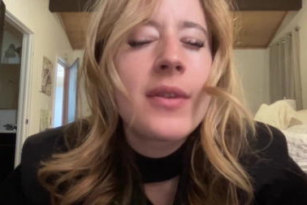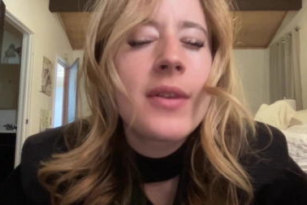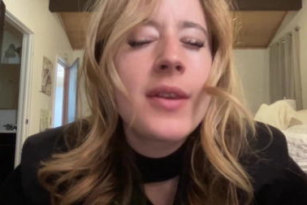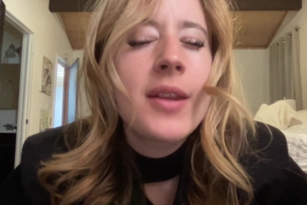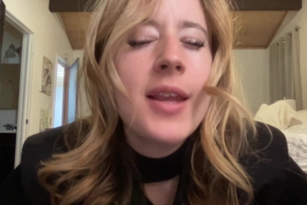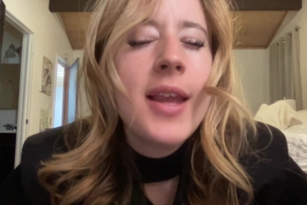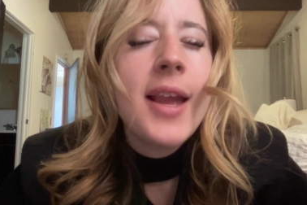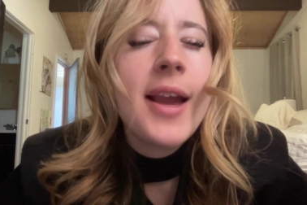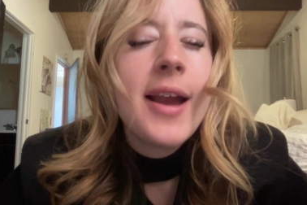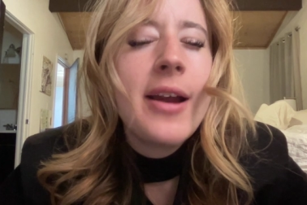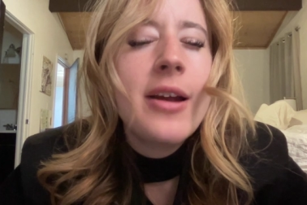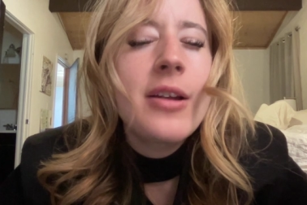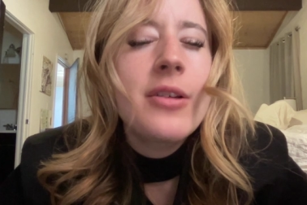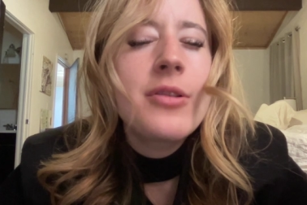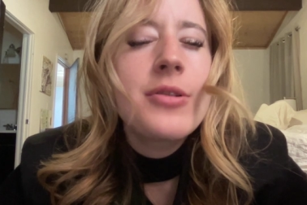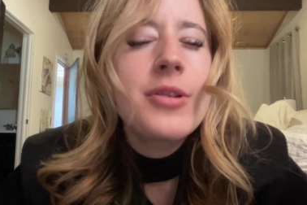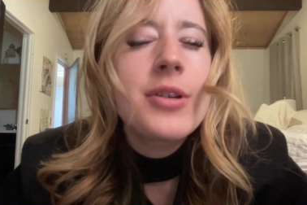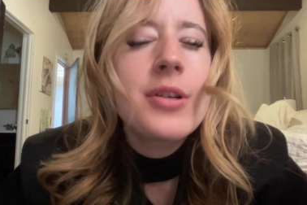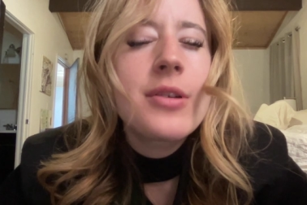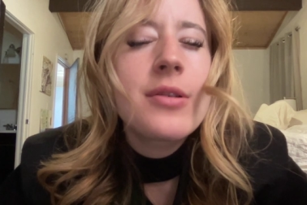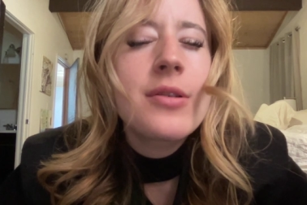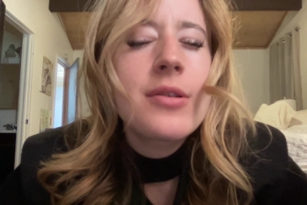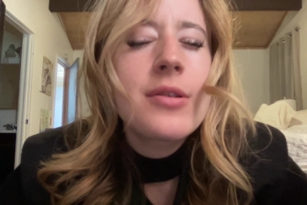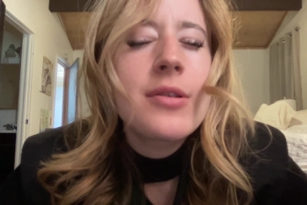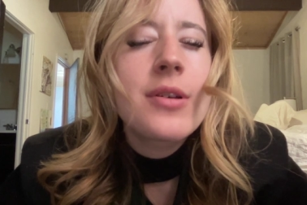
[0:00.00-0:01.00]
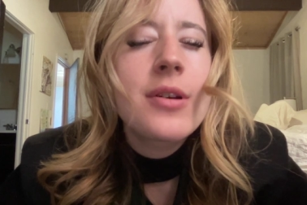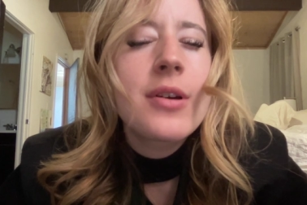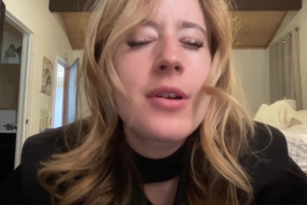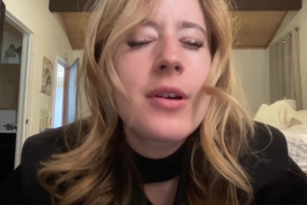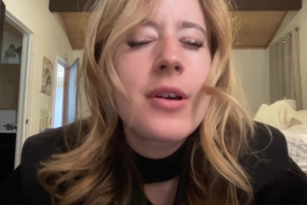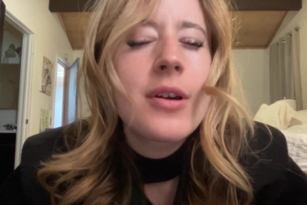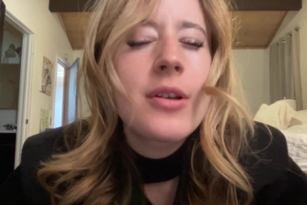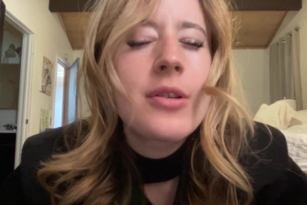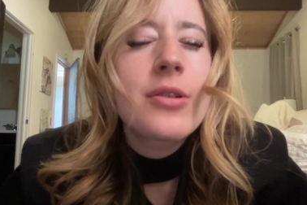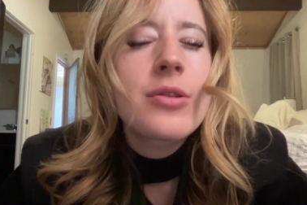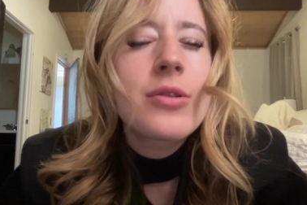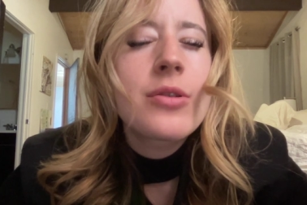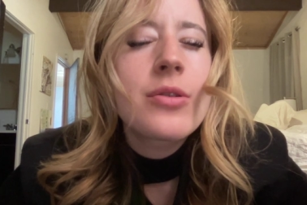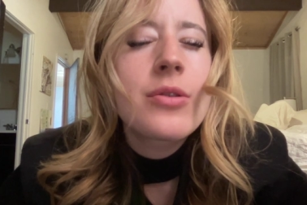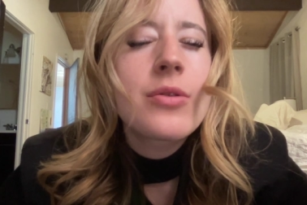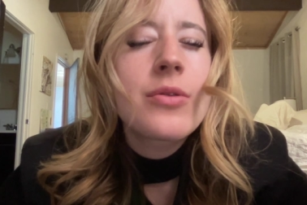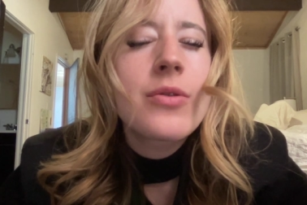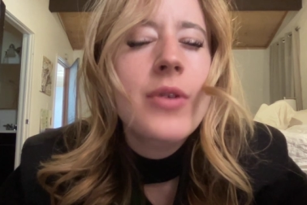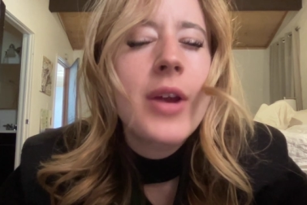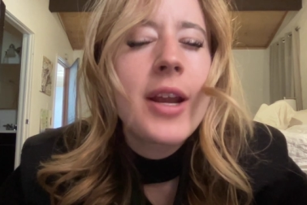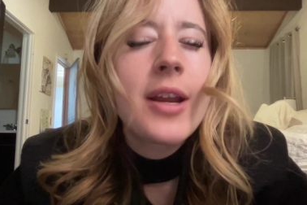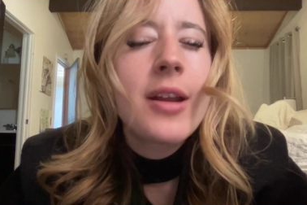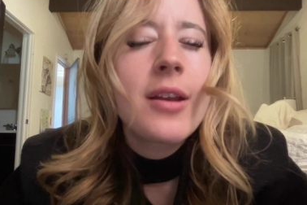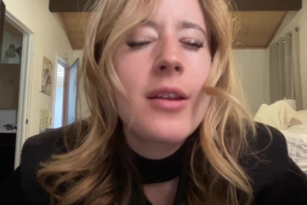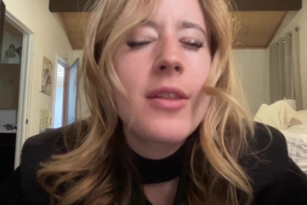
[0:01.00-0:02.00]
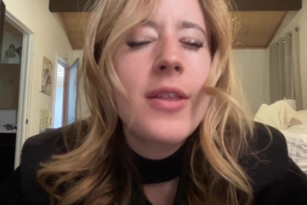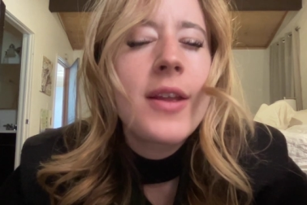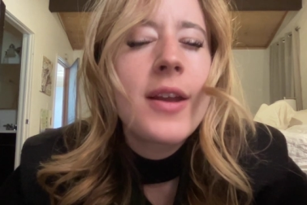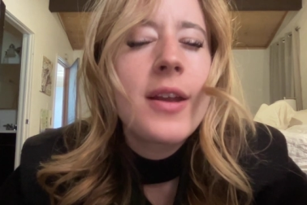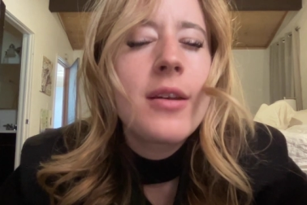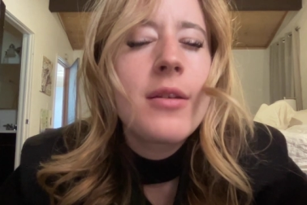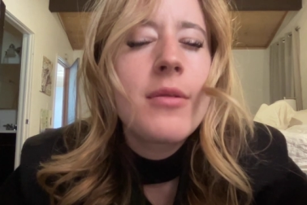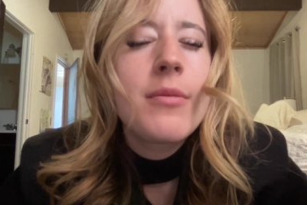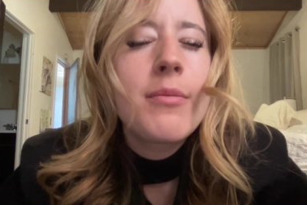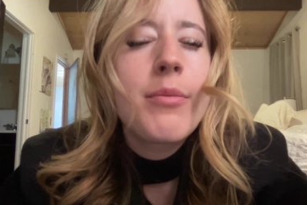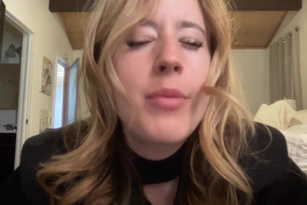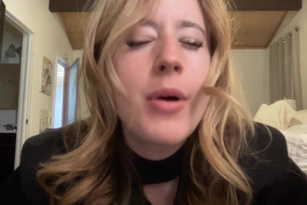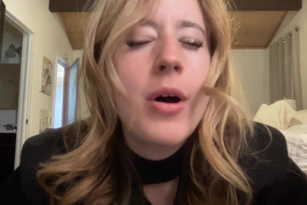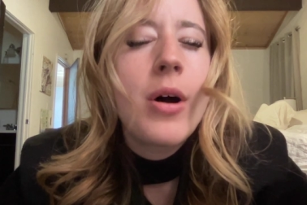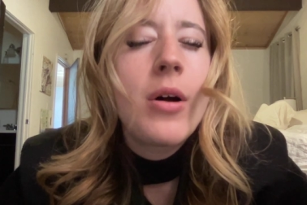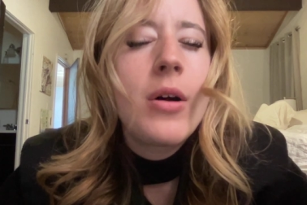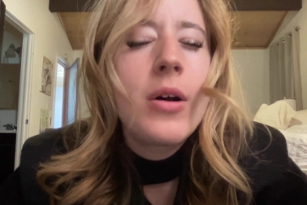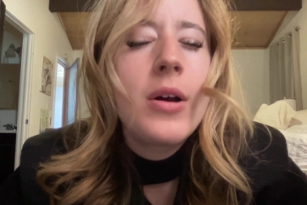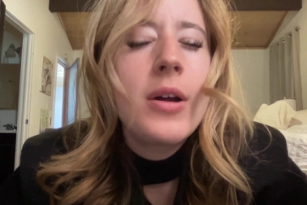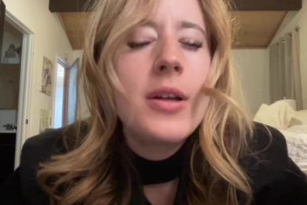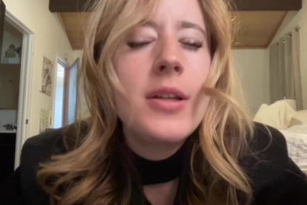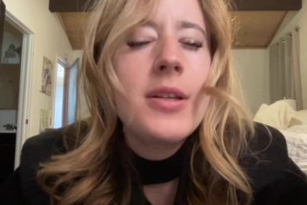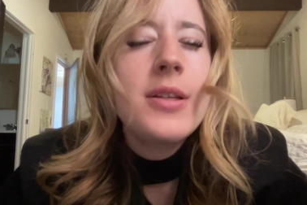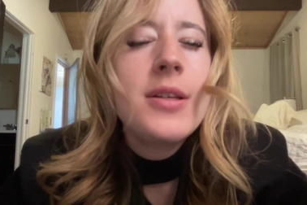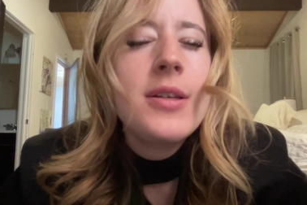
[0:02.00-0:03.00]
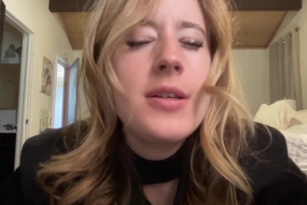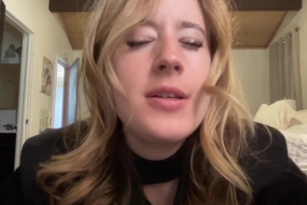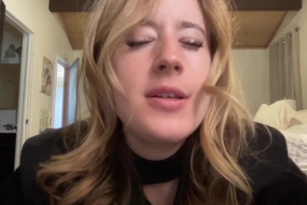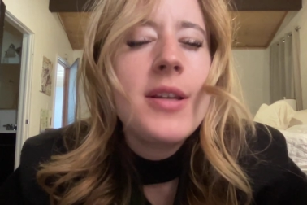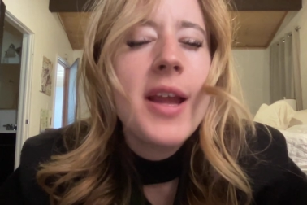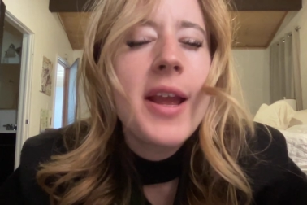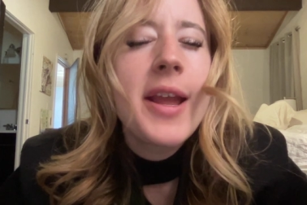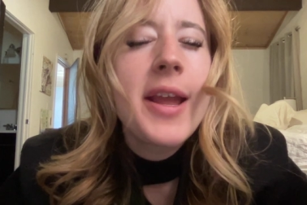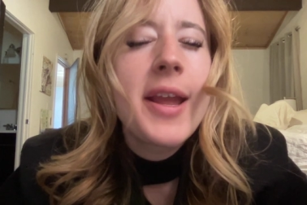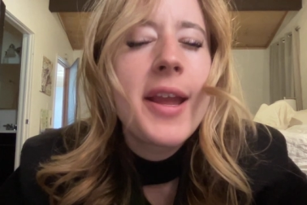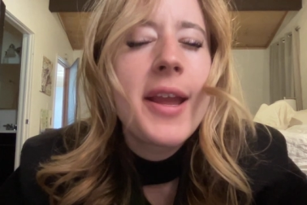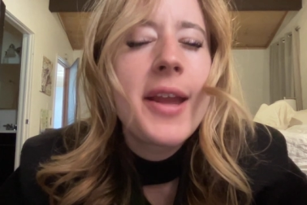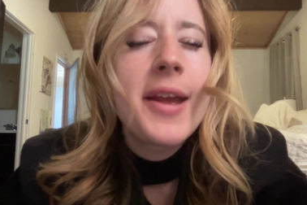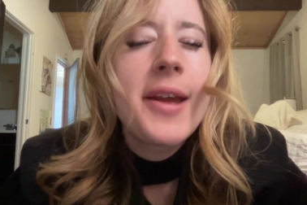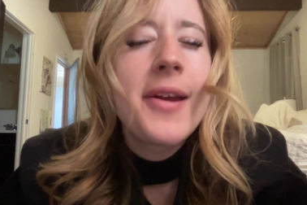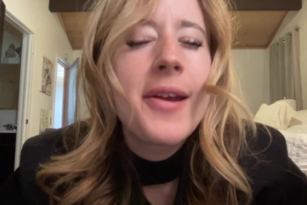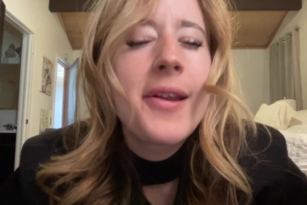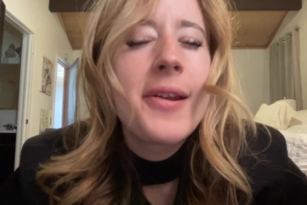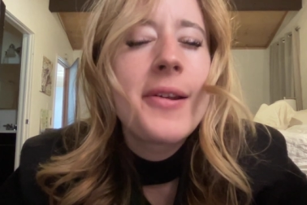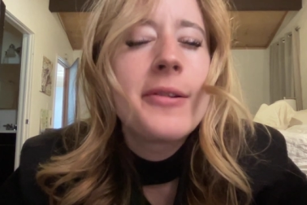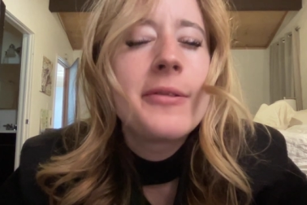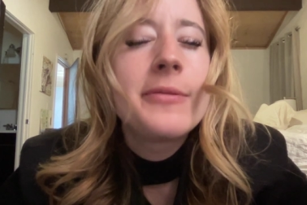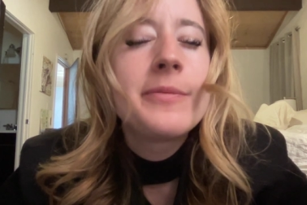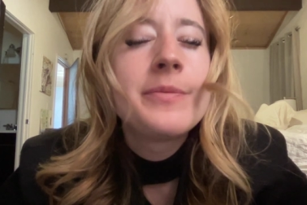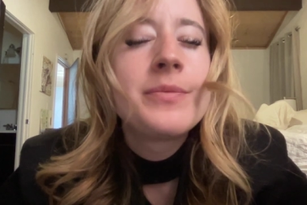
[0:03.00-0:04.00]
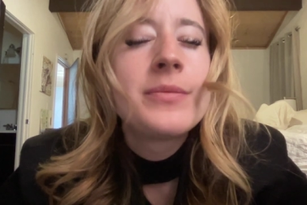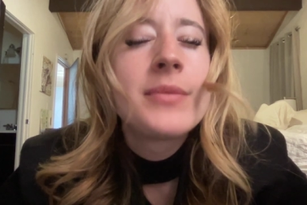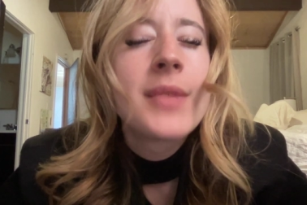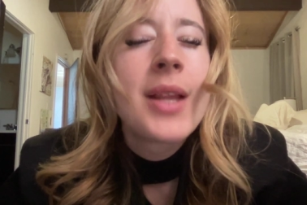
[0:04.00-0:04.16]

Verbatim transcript: yeah just a strengthened bond and